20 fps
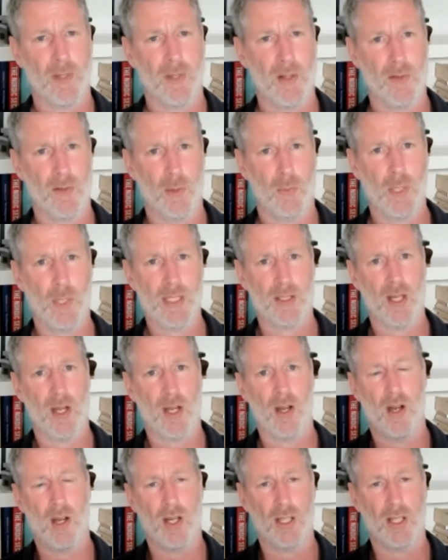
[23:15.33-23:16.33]
that we can
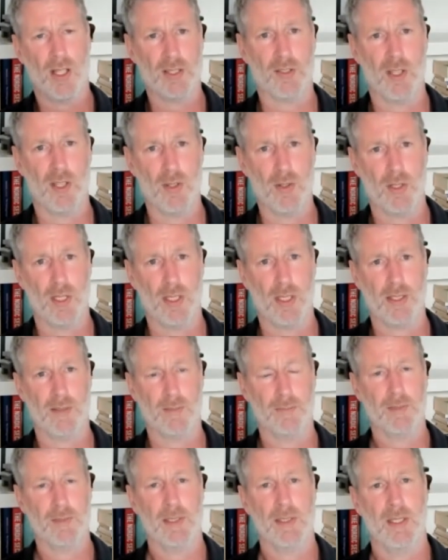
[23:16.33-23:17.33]
harness locally.
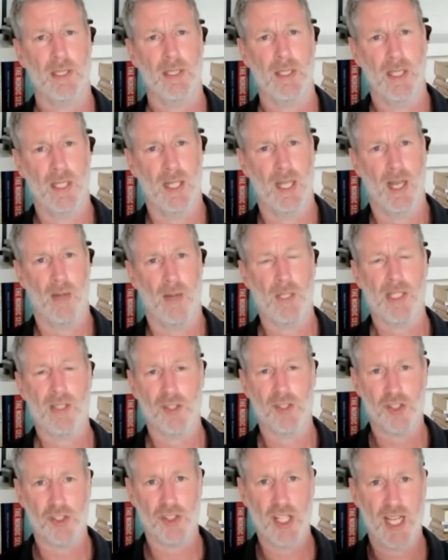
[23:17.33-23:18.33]
And we can
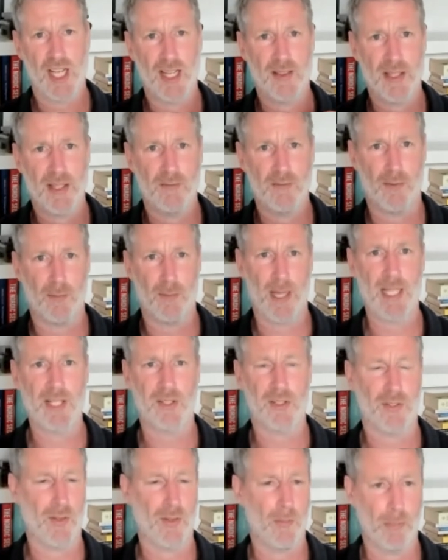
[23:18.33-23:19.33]
share the
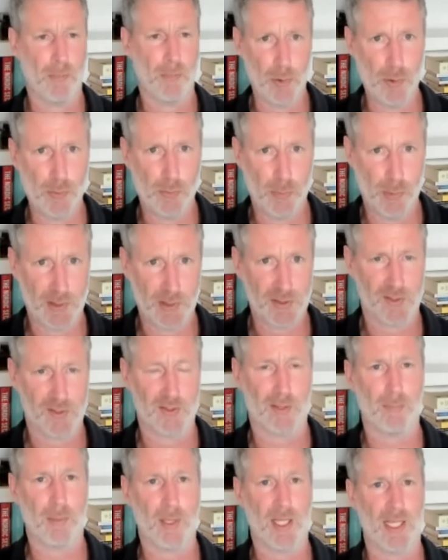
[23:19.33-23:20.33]
information, the blueprints and
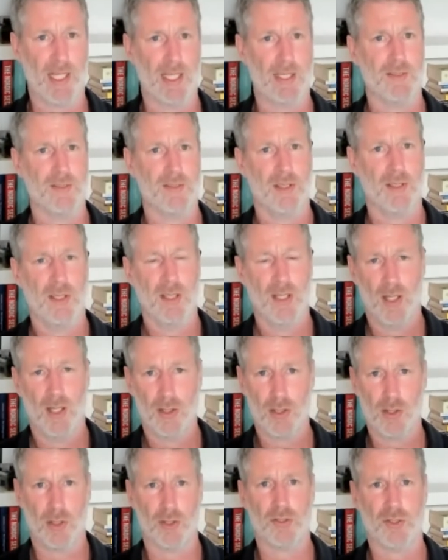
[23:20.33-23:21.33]
the plans
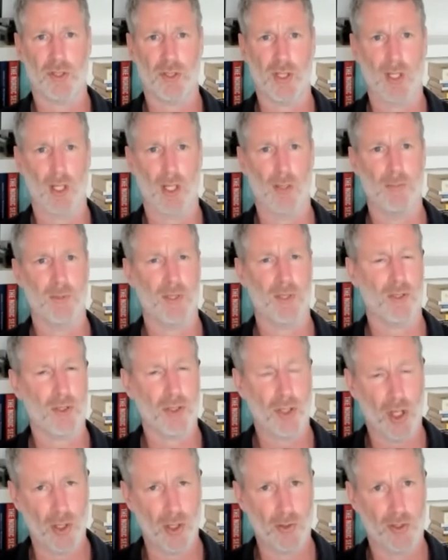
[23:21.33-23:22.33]
across the globe. So a
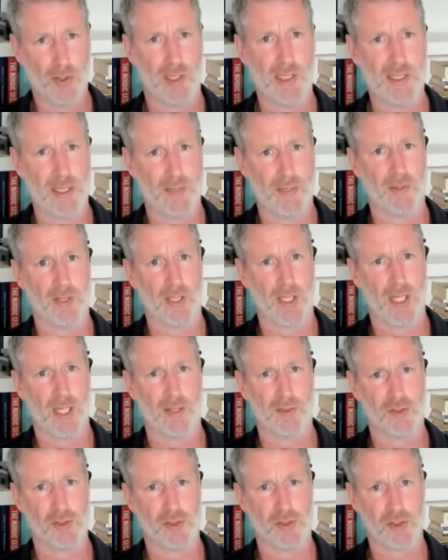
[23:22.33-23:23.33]
totally different kind
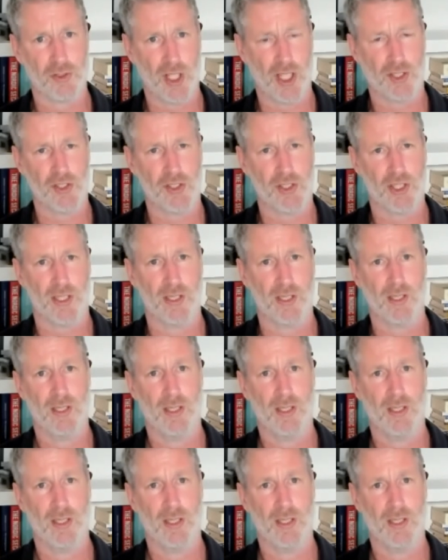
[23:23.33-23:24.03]
of structure